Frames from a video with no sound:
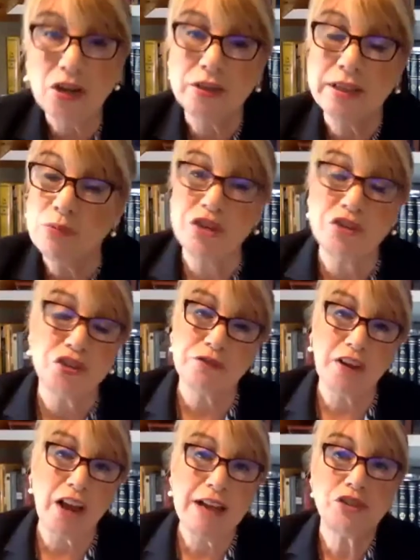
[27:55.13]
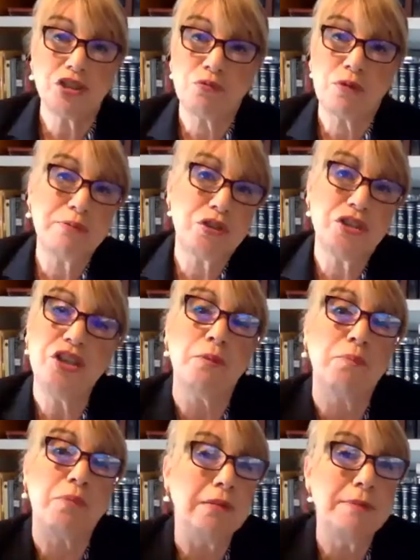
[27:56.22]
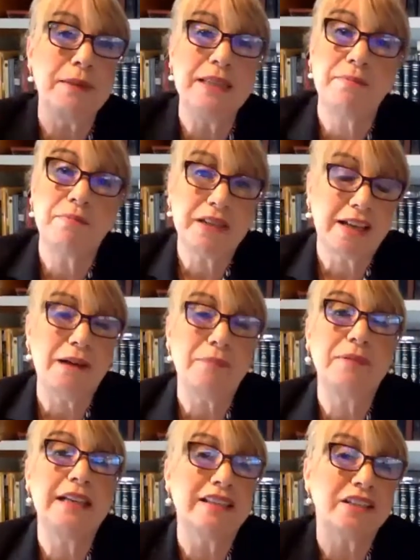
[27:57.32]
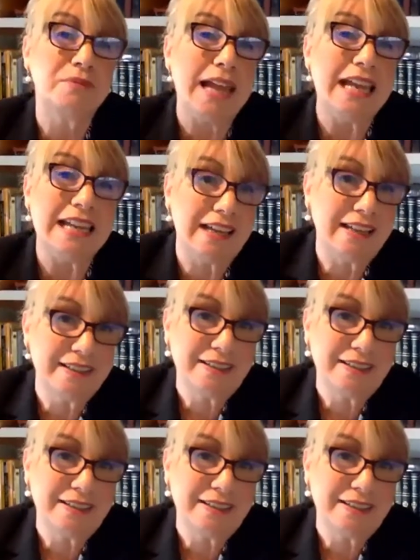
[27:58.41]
Not only will you survive disruption, you'll probably be the company that's making it.